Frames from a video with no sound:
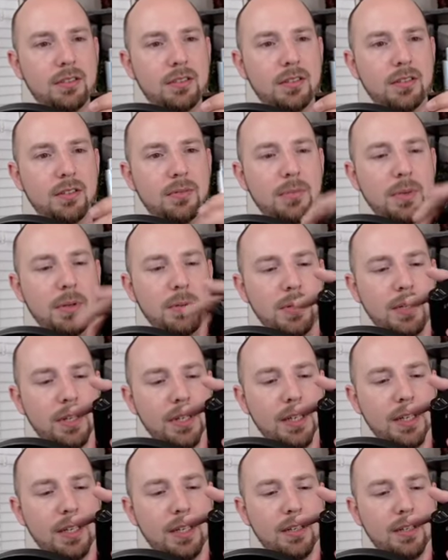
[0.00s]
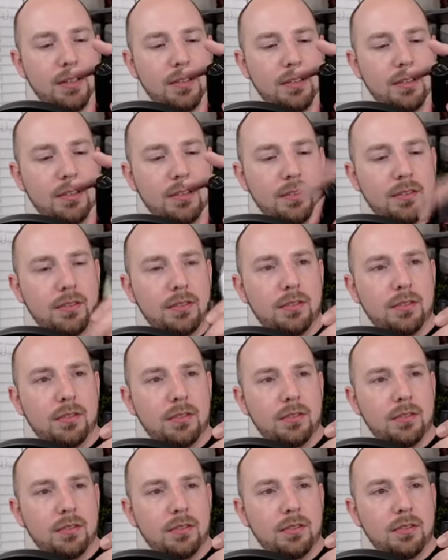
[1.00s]
maybe I get.
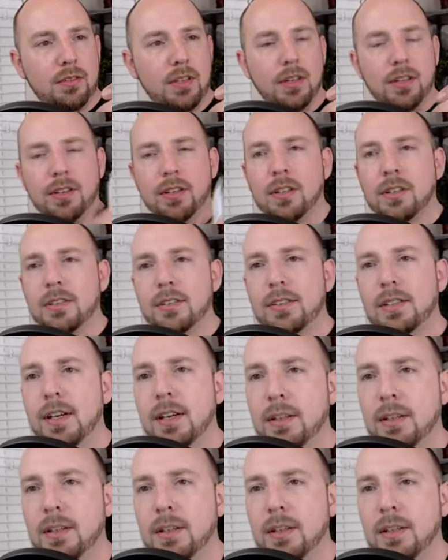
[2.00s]
Uh, I think it's done.